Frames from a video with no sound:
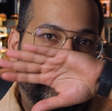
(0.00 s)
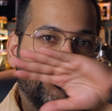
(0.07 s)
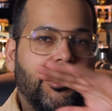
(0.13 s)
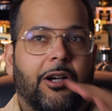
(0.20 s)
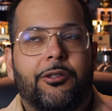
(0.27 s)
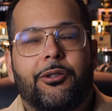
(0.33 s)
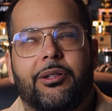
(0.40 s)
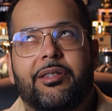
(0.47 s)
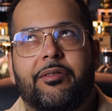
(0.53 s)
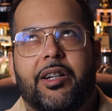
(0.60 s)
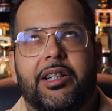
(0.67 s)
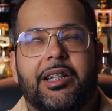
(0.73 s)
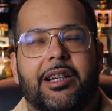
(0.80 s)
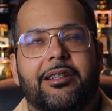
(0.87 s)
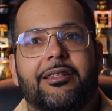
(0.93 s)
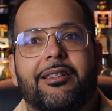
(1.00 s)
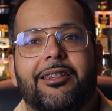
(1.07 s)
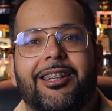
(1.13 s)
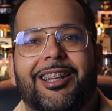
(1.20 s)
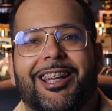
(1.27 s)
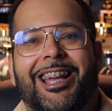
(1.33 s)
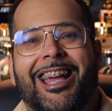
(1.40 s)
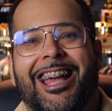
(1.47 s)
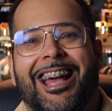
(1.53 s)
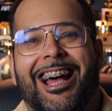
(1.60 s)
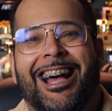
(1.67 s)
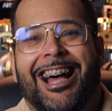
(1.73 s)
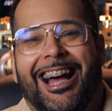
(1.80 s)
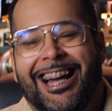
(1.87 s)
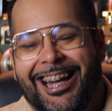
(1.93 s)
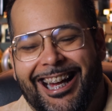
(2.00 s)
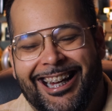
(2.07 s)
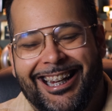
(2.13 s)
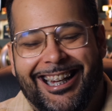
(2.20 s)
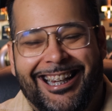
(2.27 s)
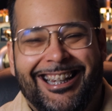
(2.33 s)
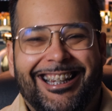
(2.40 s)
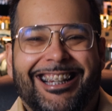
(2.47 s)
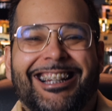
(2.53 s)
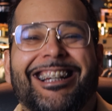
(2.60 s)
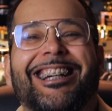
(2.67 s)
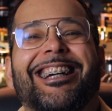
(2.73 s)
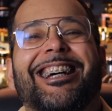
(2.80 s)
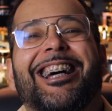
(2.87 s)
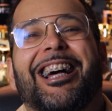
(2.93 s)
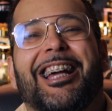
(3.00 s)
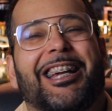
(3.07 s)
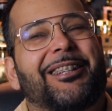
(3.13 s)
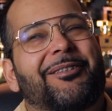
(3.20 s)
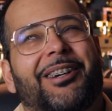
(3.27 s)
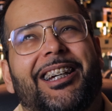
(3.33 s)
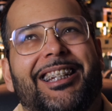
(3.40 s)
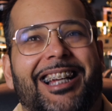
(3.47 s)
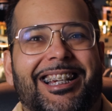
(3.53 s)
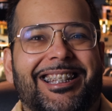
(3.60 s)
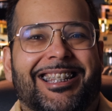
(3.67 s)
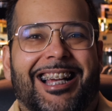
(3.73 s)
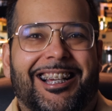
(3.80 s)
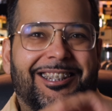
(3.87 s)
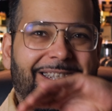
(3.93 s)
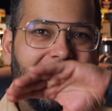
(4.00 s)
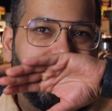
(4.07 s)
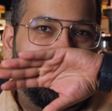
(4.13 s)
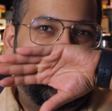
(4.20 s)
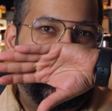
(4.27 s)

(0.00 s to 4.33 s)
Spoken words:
Although it's very nice. It's very nice, actually.